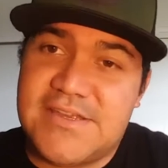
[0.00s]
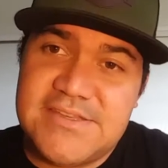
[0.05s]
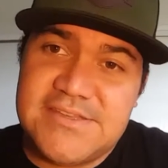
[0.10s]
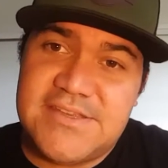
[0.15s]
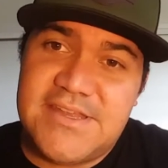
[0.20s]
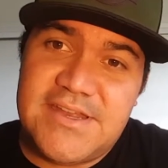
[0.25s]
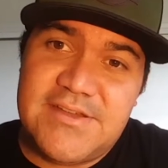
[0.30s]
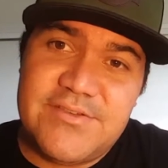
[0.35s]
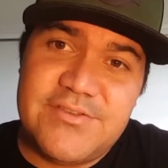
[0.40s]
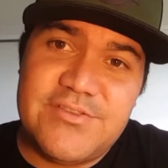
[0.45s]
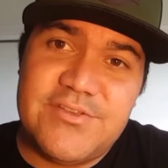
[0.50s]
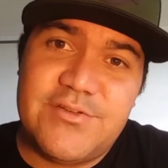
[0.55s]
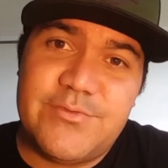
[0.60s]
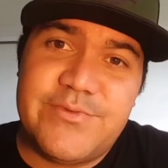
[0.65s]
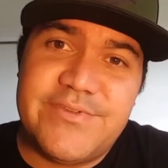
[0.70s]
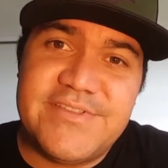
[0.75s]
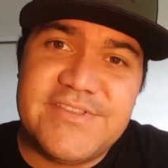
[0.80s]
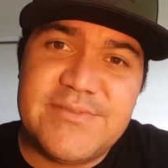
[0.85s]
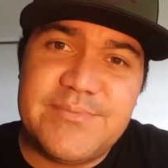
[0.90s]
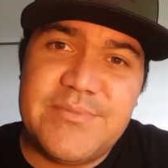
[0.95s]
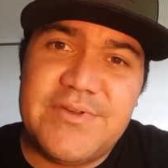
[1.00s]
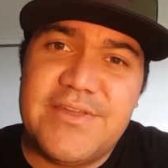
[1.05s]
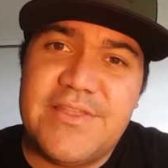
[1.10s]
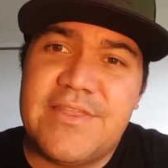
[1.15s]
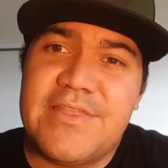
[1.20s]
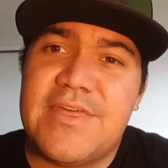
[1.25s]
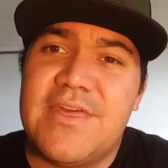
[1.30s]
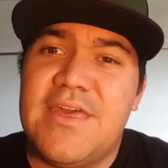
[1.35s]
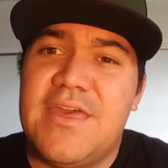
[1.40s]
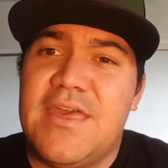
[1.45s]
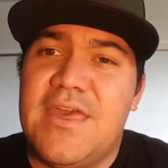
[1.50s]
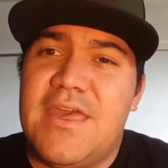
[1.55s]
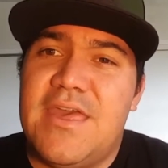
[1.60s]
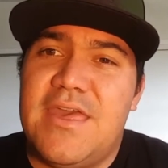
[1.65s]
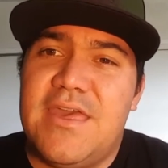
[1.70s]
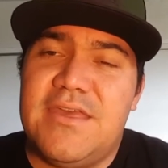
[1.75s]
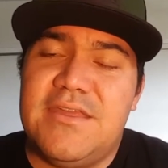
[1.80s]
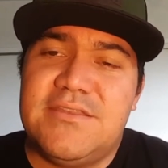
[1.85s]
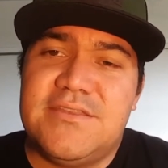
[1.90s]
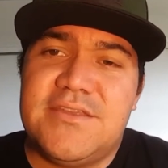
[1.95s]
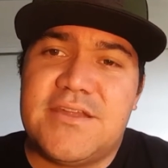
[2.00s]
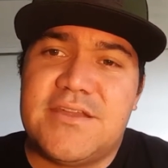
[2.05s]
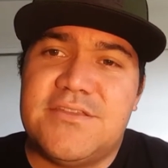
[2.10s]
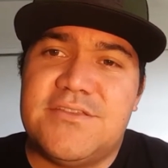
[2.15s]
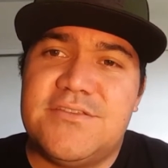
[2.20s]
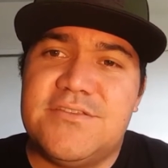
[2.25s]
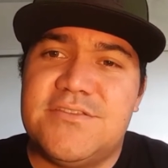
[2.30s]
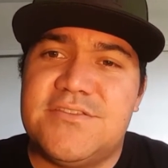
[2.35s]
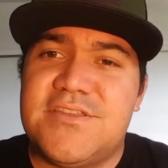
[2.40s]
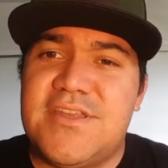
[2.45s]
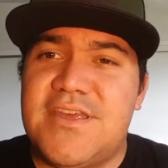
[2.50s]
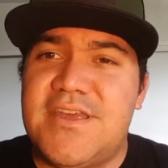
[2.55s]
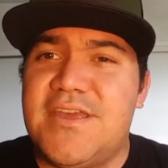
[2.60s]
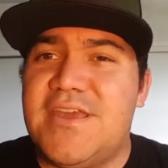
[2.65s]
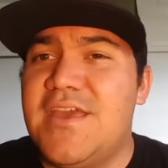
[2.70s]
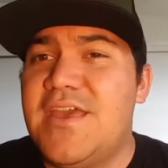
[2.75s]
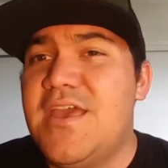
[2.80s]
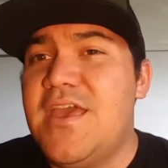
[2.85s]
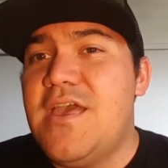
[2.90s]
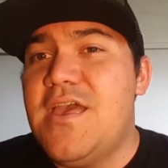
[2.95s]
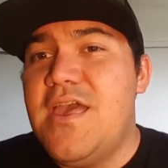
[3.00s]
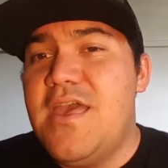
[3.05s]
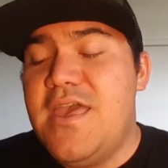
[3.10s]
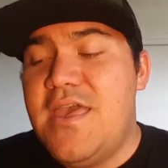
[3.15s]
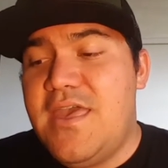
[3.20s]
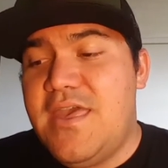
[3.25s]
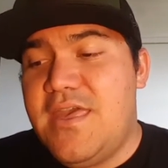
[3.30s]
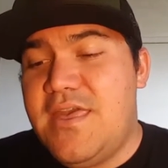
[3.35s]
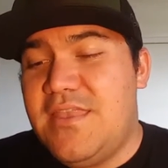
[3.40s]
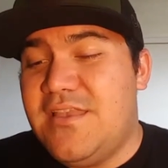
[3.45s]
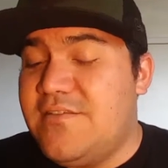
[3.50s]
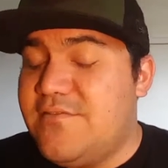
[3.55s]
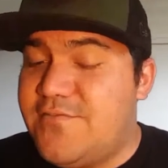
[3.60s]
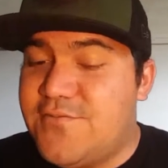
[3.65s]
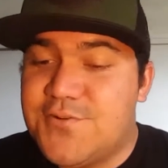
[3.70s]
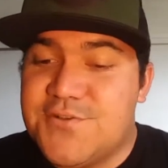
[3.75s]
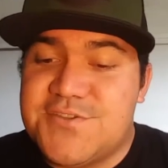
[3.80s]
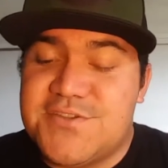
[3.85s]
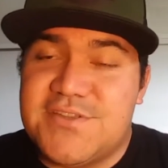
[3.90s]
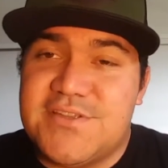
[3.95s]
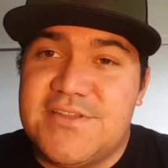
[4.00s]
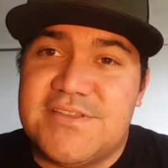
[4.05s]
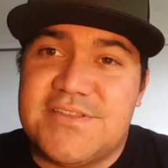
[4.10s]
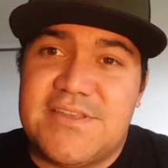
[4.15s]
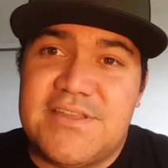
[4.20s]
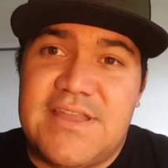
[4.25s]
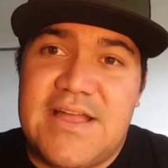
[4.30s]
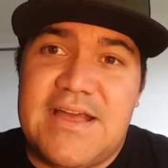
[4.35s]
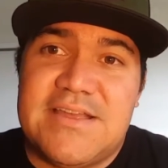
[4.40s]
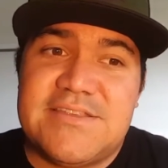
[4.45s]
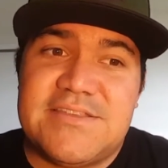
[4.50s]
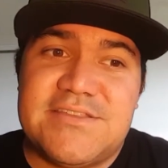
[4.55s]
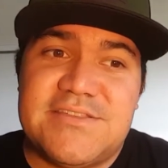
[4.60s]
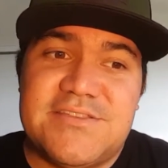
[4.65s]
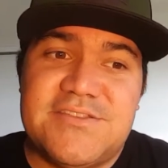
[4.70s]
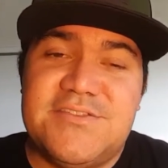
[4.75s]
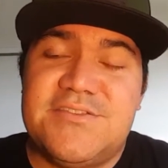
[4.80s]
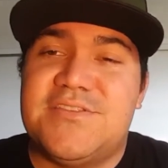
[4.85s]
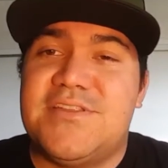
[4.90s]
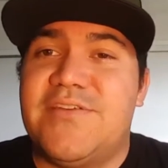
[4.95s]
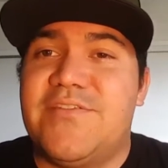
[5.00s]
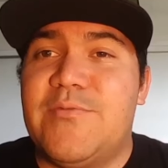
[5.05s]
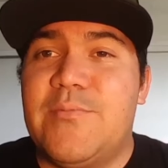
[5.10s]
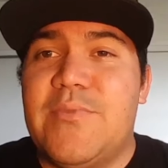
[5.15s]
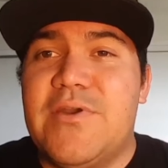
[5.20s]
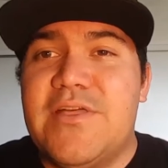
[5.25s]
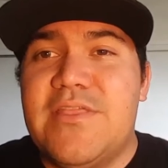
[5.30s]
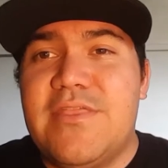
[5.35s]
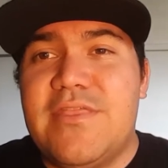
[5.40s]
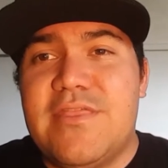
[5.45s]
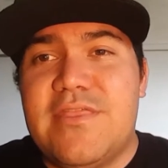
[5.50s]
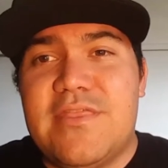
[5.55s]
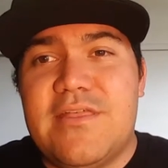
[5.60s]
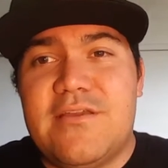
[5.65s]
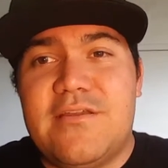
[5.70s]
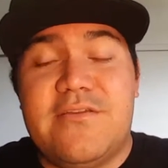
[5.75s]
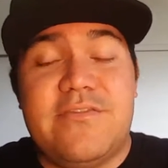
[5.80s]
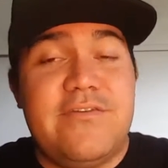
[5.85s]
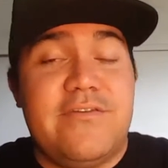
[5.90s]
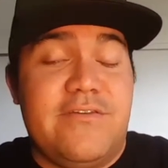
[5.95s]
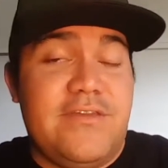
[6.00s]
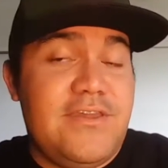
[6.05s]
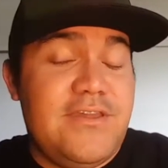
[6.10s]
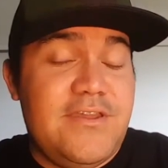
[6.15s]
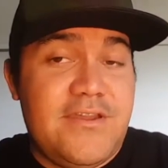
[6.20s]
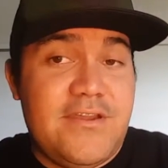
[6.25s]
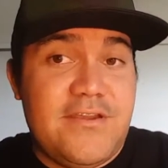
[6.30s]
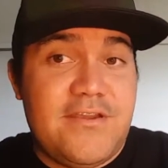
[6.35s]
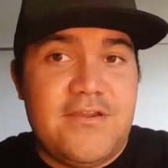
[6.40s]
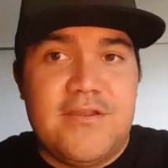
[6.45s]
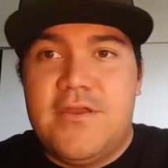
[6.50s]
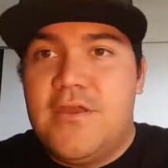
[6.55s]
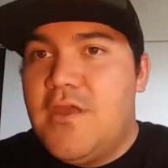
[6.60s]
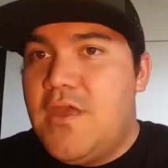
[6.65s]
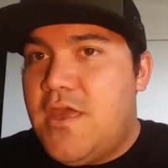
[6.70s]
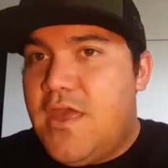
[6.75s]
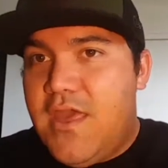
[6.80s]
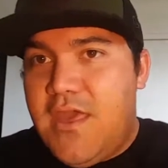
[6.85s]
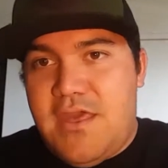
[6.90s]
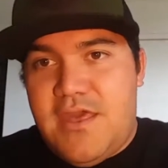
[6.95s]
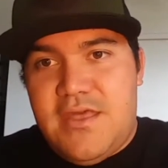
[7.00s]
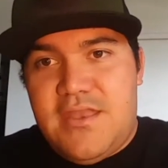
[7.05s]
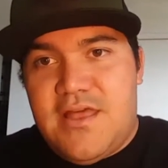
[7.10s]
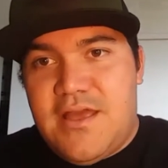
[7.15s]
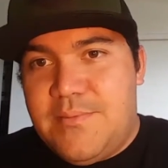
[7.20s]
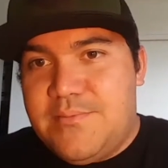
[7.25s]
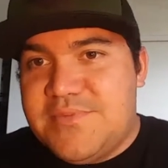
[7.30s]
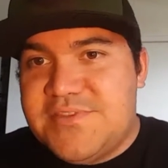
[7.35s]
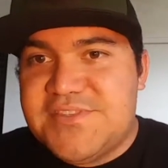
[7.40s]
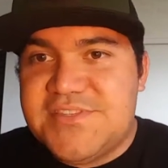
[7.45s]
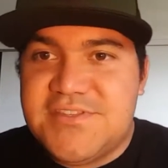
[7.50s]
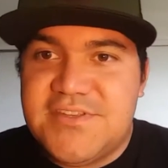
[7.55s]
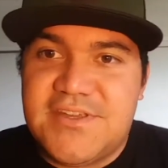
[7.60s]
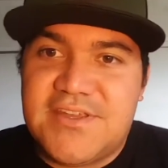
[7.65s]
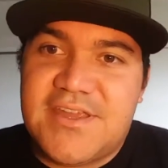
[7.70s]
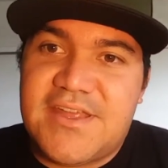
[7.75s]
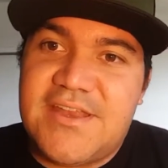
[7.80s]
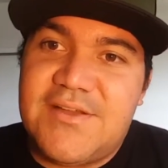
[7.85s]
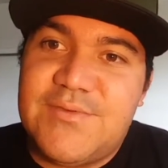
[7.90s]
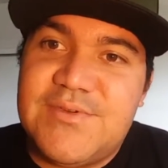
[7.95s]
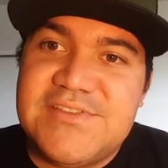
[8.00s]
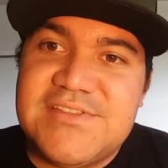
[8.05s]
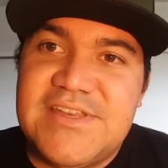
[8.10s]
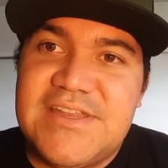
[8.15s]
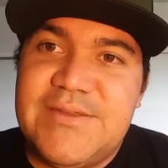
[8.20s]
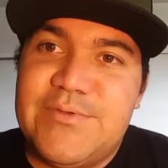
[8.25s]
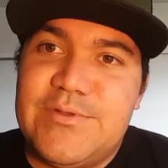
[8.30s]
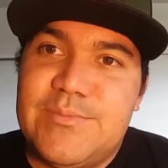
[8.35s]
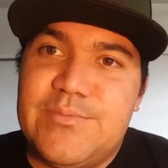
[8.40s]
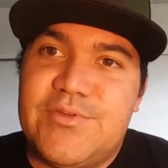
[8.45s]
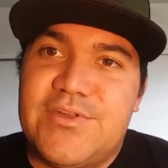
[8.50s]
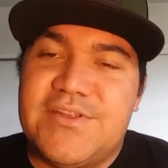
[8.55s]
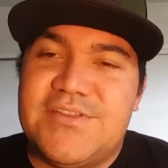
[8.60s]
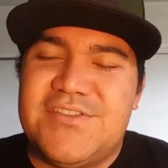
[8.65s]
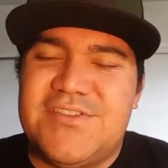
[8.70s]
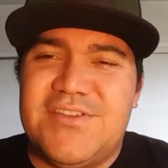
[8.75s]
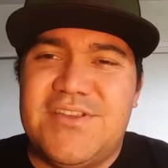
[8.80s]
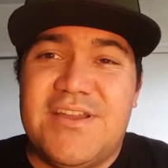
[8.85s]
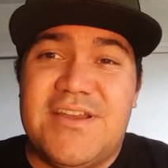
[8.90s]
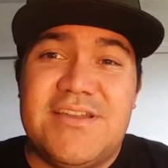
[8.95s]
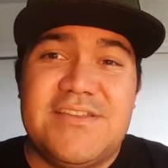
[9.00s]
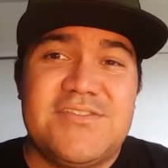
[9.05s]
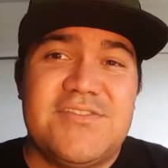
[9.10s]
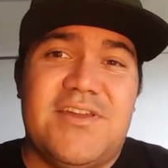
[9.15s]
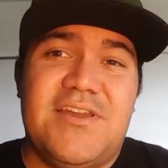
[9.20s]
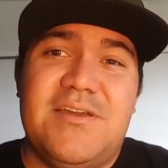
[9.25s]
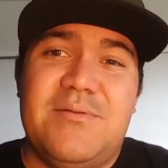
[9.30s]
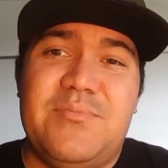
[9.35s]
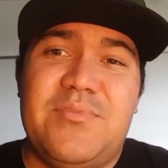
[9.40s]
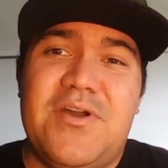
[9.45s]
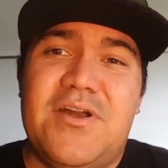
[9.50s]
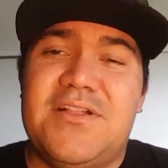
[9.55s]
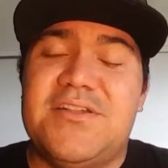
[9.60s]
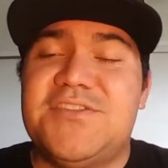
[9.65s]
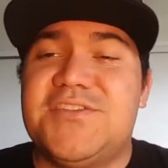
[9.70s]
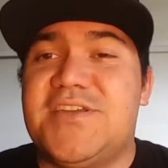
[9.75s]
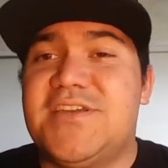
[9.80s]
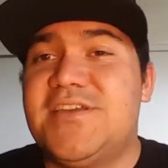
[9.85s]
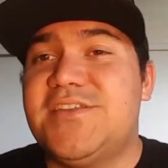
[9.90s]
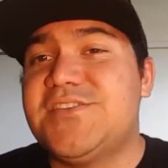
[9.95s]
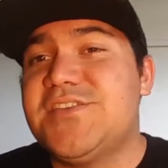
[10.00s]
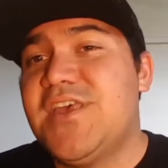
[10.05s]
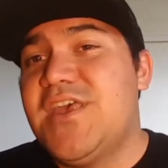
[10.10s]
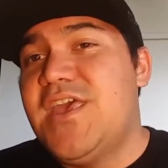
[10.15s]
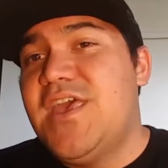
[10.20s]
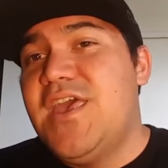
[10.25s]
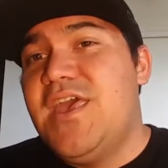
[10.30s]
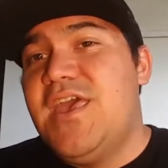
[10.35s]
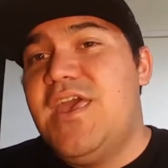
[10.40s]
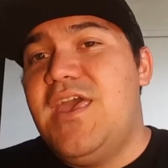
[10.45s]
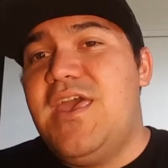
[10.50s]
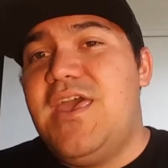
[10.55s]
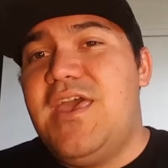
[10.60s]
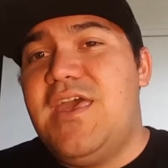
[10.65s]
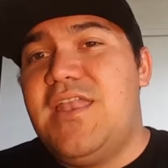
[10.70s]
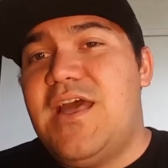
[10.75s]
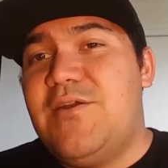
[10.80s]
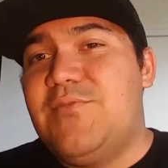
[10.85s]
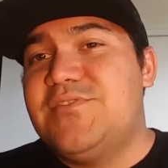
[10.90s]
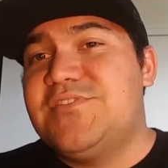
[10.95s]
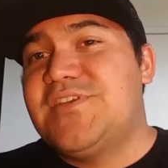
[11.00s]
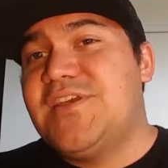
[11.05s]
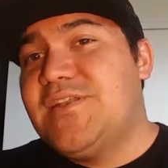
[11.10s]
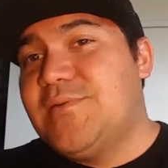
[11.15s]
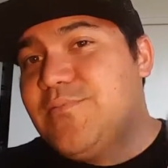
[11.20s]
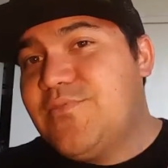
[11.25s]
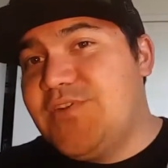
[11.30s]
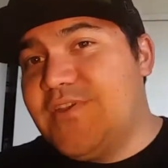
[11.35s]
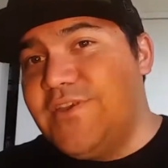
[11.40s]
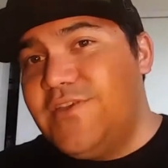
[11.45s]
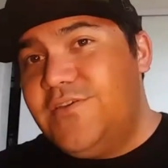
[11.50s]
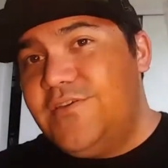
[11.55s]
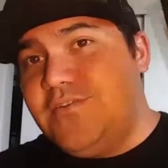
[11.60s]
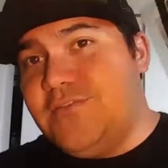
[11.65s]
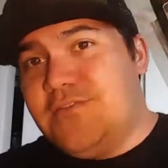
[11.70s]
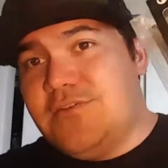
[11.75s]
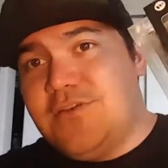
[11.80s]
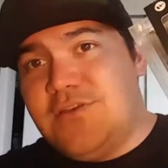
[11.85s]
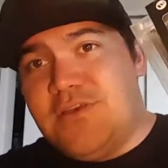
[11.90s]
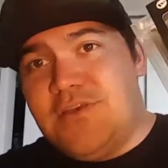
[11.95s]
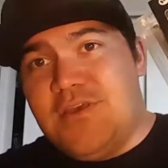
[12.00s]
I said I would do it once a month, a Tech Tuesday, and unfortunately it's the last Tuesday of the month or the year, and I'm sick and I wasn't able to bring it to you guys, so I apologize. And I was gonna bring you